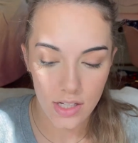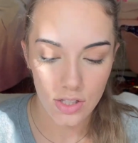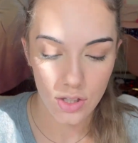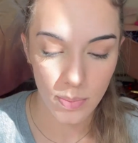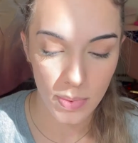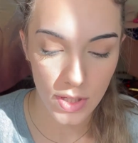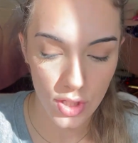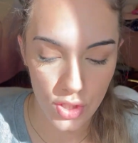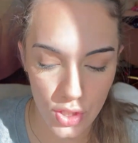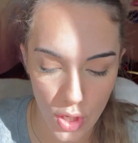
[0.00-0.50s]
to
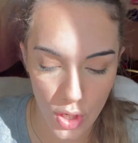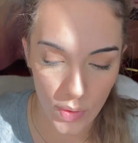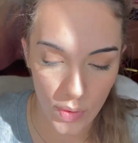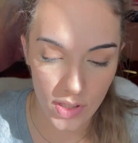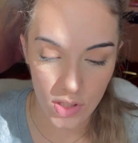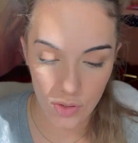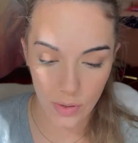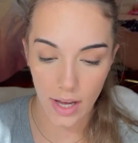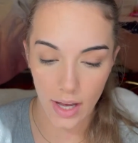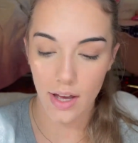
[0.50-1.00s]
be showing
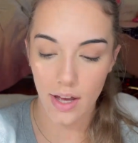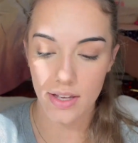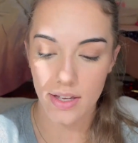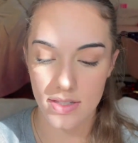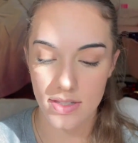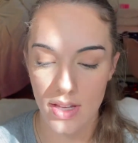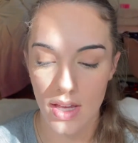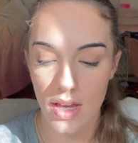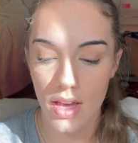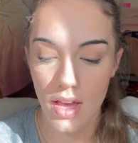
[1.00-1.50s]
you
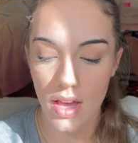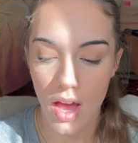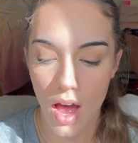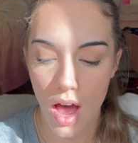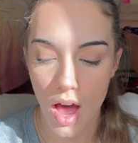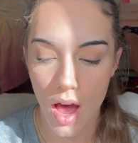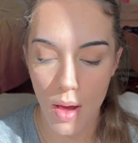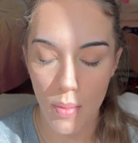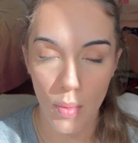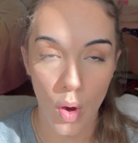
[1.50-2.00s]
guys
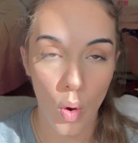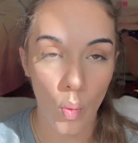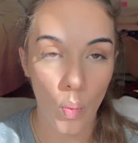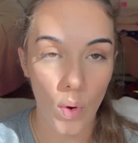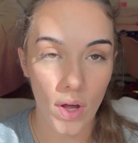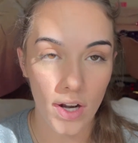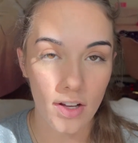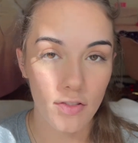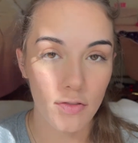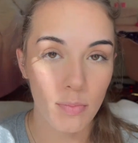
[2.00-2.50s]

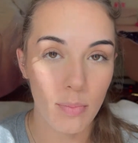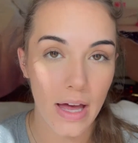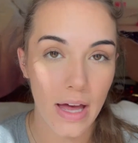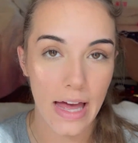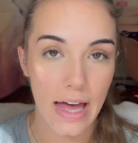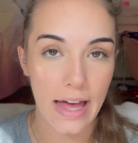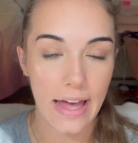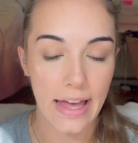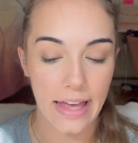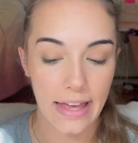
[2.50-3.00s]
one of
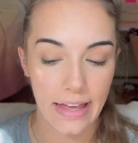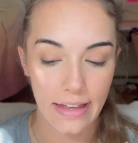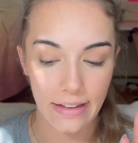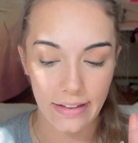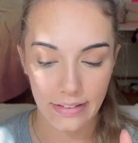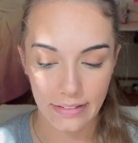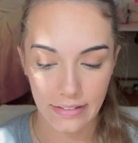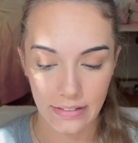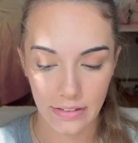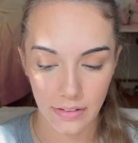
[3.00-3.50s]

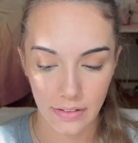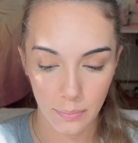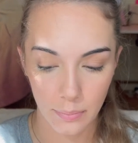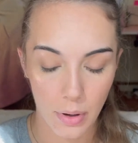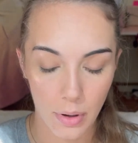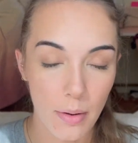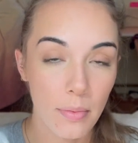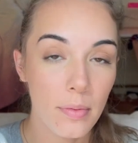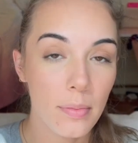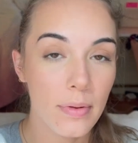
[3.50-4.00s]

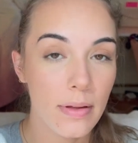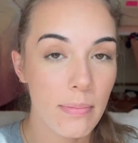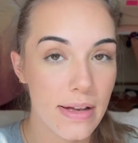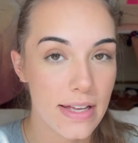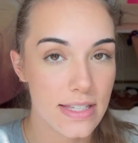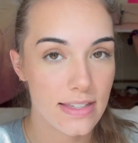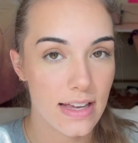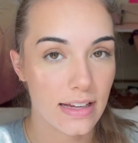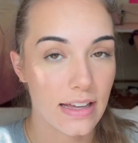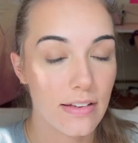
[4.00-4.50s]
probably my
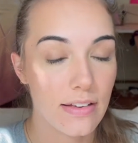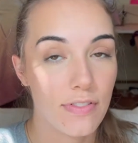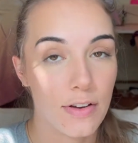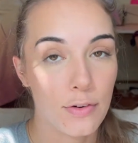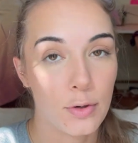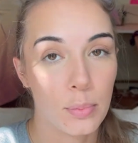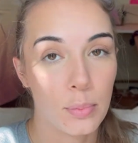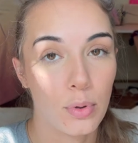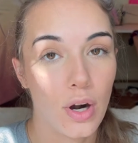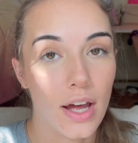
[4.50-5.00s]
second
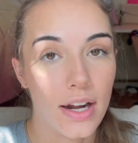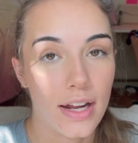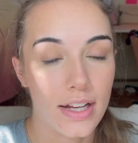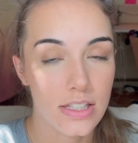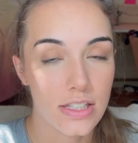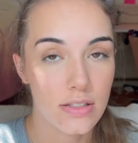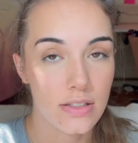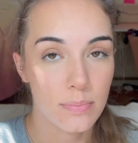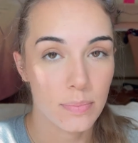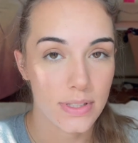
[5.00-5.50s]
favorite
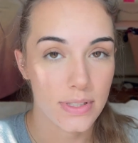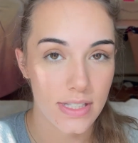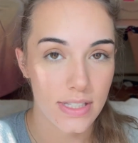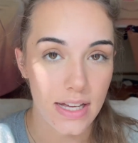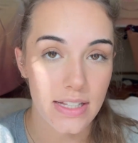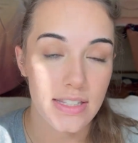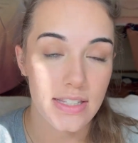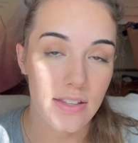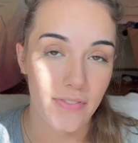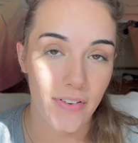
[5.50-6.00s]
product
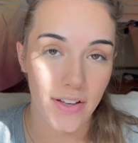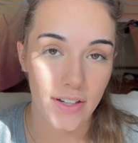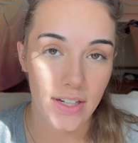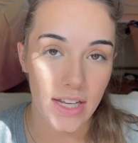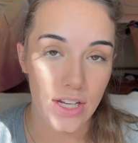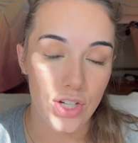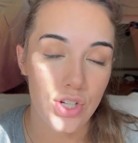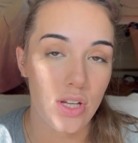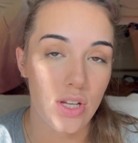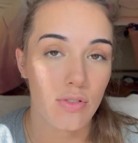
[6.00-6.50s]
besides the
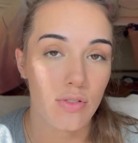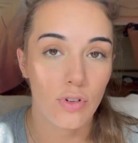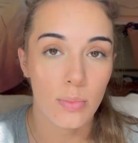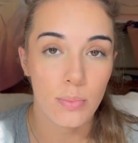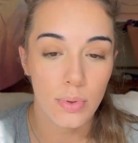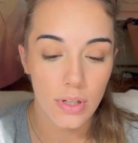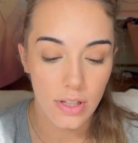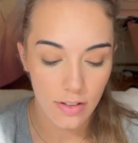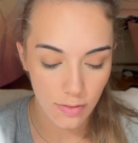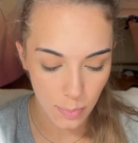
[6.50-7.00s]
foundation from
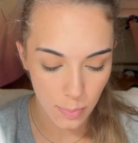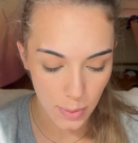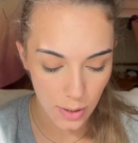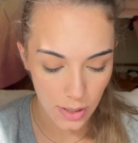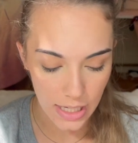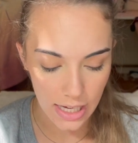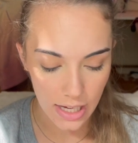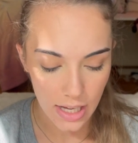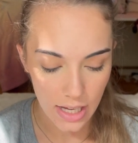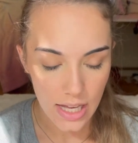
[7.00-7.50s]
Believe
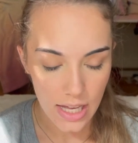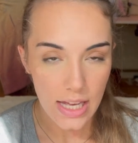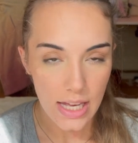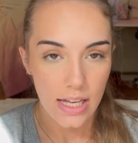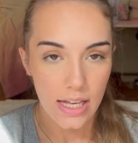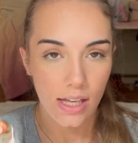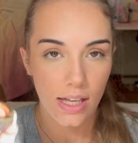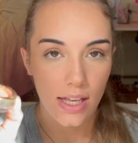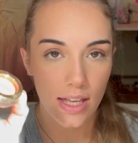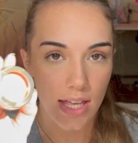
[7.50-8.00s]
Beauty.
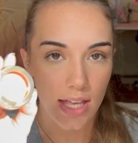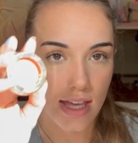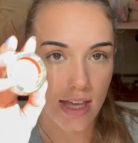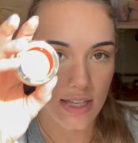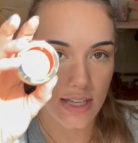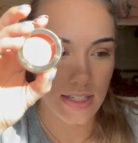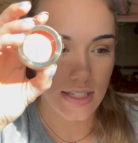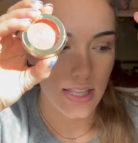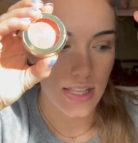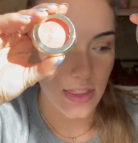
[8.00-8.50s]
It
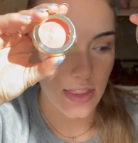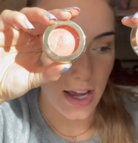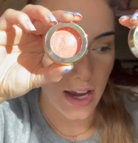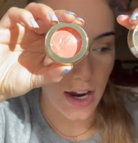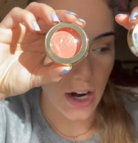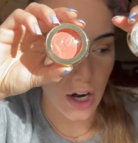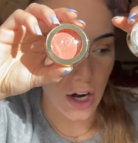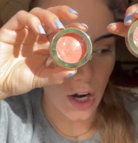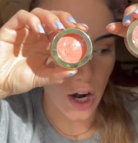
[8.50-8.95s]
is their,